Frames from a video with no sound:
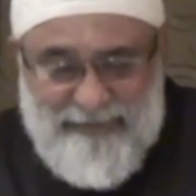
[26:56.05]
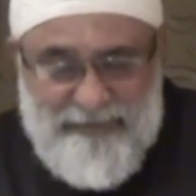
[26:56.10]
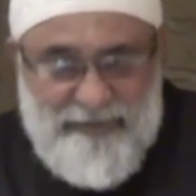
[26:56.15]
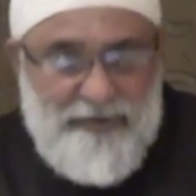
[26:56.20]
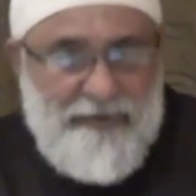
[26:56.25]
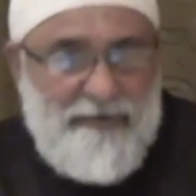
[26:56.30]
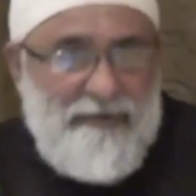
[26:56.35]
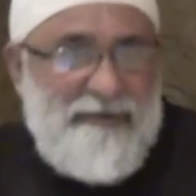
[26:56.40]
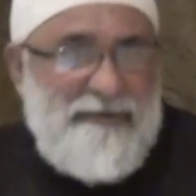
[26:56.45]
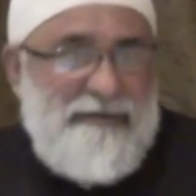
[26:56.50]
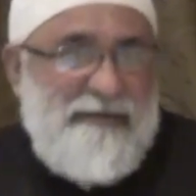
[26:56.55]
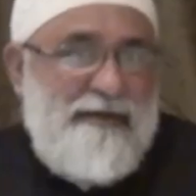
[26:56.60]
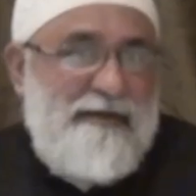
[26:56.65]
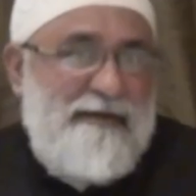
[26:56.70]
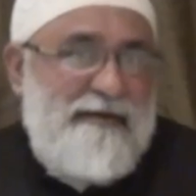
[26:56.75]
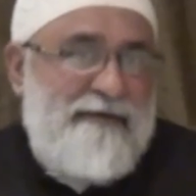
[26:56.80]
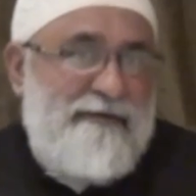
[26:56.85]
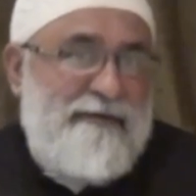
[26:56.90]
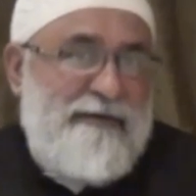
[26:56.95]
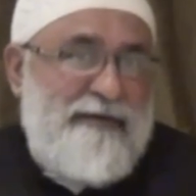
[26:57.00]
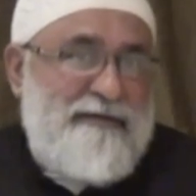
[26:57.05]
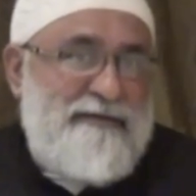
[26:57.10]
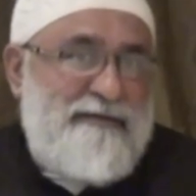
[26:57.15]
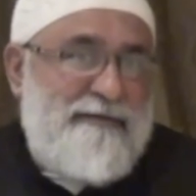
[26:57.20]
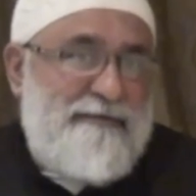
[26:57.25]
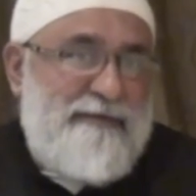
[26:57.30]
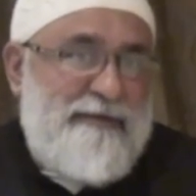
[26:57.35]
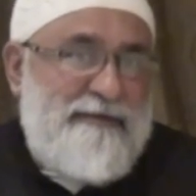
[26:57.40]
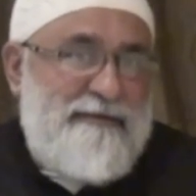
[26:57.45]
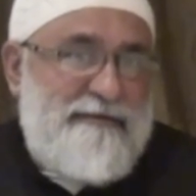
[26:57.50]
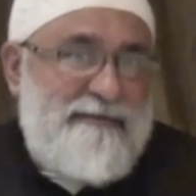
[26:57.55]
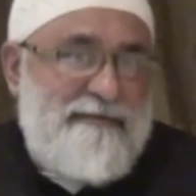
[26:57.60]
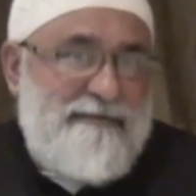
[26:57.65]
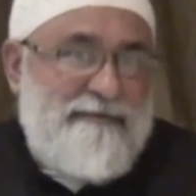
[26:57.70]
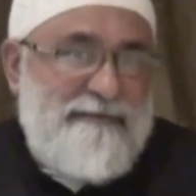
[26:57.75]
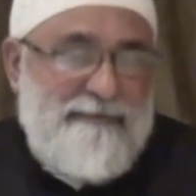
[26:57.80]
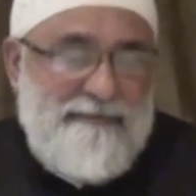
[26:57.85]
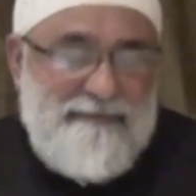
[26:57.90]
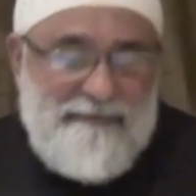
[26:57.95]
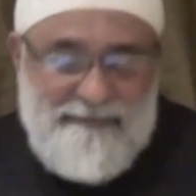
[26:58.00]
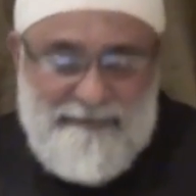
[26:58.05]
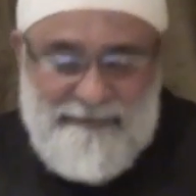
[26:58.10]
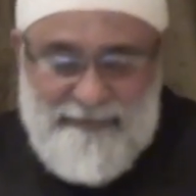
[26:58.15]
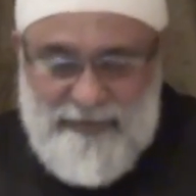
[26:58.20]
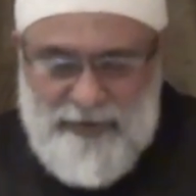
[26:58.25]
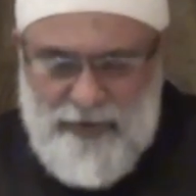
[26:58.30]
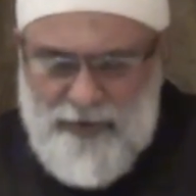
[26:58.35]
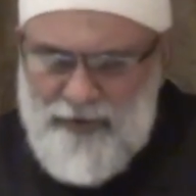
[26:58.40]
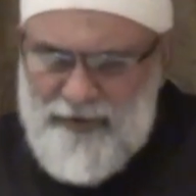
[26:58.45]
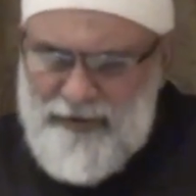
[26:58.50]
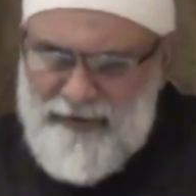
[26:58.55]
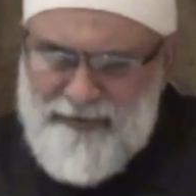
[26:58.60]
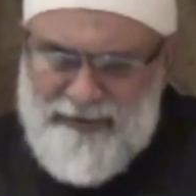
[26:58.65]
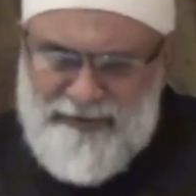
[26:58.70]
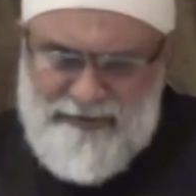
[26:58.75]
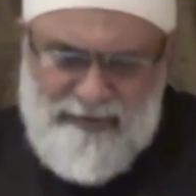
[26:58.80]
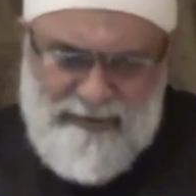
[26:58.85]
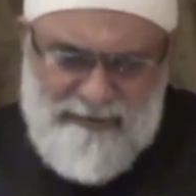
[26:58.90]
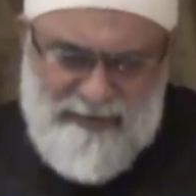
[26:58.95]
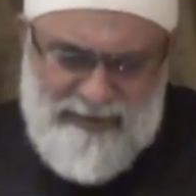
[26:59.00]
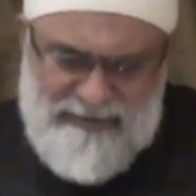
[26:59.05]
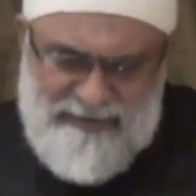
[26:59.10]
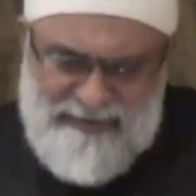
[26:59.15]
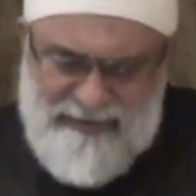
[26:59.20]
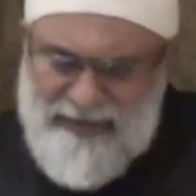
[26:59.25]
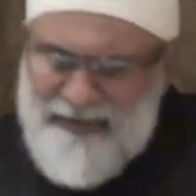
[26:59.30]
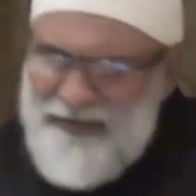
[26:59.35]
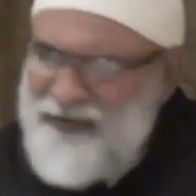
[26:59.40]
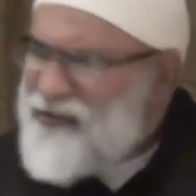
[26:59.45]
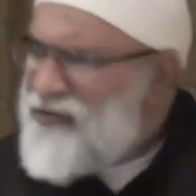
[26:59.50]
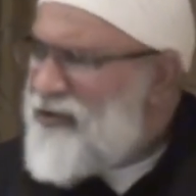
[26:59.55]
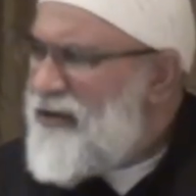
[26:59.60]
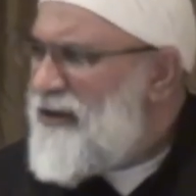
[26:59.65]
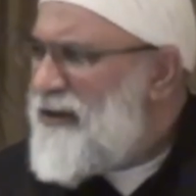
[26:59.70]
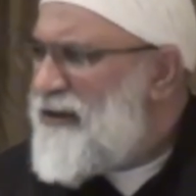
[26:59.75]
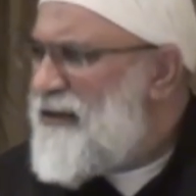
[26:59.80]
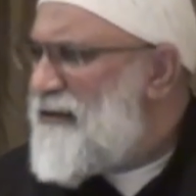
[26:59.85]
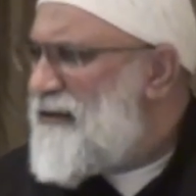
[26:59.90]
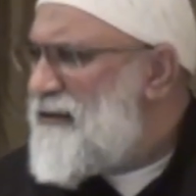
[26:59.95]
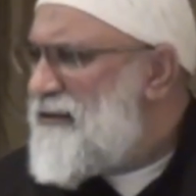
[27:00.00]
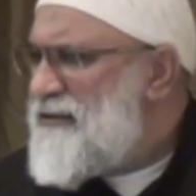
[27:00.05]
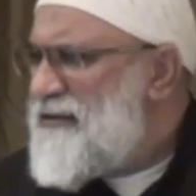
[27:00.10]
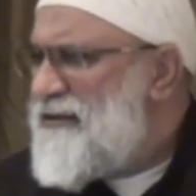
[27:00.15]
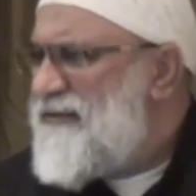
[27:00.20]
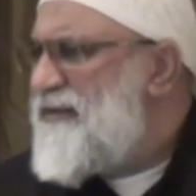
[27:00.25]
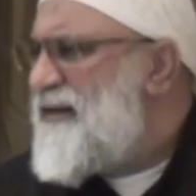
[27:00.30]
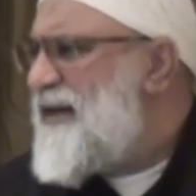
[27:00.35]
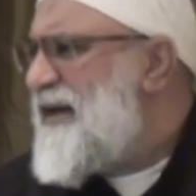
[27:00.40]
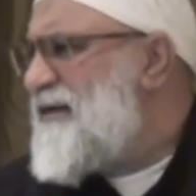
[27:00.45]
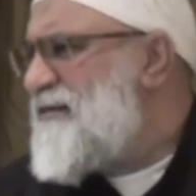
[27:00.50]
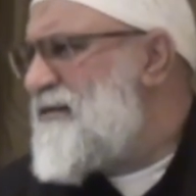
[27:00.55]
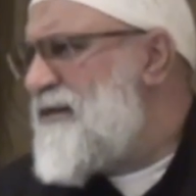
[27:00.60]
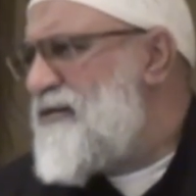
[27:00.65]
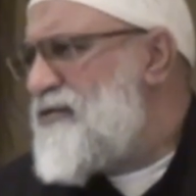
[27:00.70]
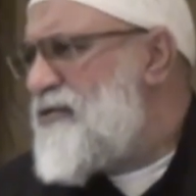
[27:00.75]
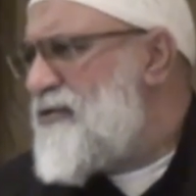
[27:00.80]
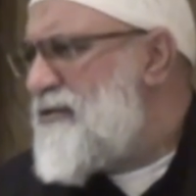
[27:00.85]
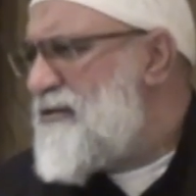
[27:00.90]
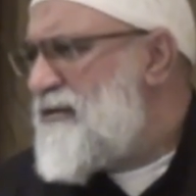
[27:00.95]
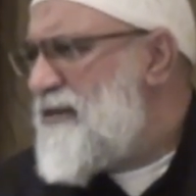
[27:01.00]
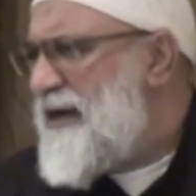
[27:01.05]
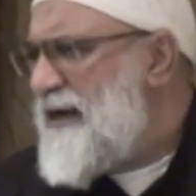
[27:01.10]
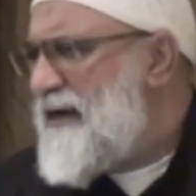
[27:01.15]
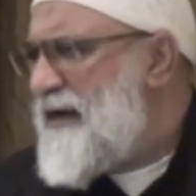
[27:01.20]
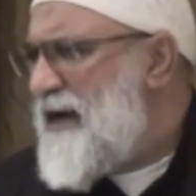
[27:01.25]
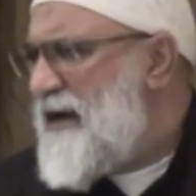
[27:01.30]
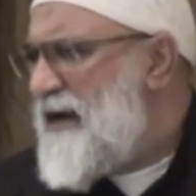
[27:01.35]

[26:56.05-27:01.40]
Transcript: So they started giving estimates. Oh, there must be about 10 trillion civilizations like